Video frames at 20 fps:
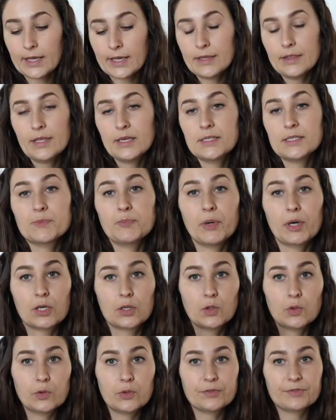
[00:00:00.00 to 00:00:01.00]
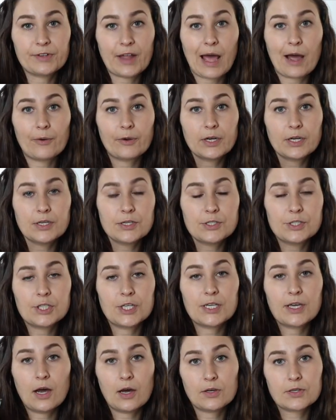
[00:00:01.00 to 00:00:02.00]
In this book, Cool Flowers,
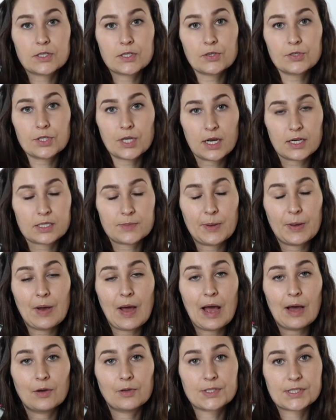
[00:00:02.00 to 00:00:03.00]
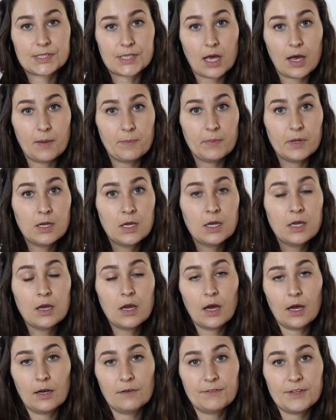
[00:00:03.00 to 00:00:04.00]
she also talks about how some
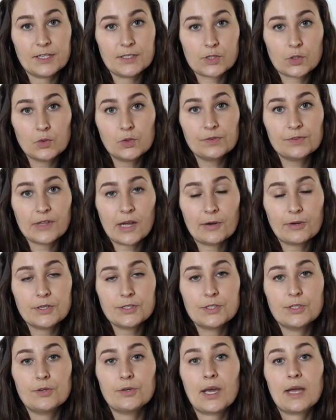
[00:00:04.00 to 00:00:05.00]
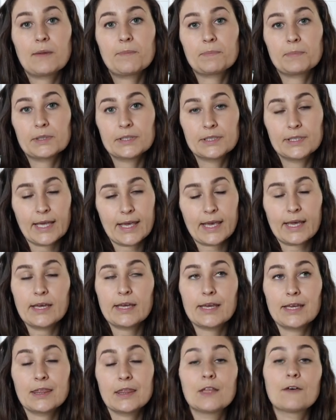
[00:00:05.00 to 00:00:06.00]
of these cool flowers you can
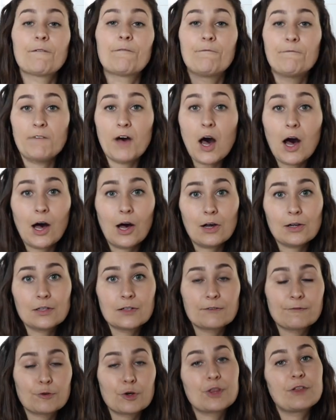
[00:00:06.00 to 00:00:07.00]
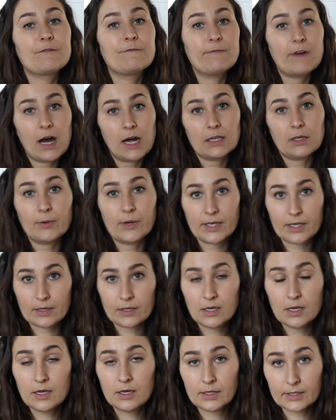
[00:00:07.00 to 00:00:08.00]
plant in the fall for the
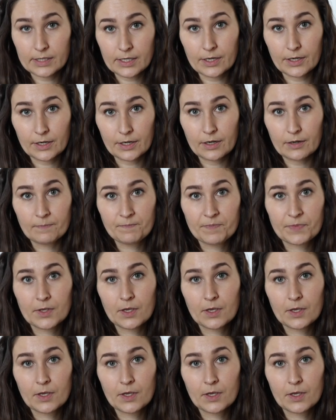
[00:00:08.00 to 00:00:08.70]
following year.